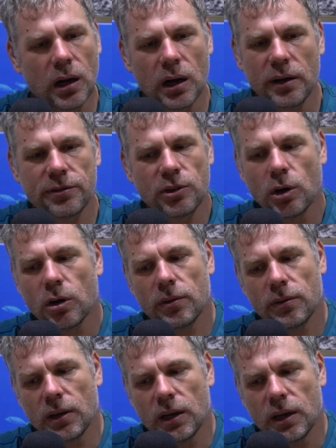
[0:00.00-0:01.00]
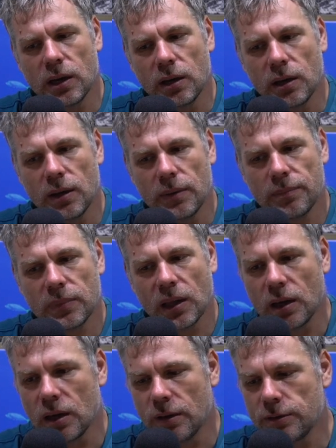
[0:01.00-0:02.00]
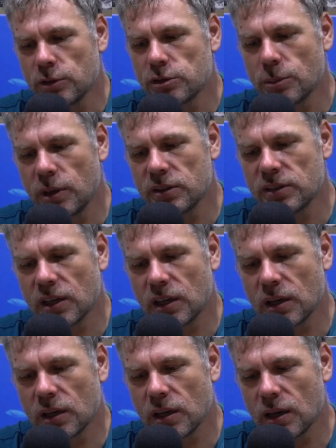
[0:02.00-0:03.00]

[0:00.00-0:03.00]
I've got uh, a future meeting,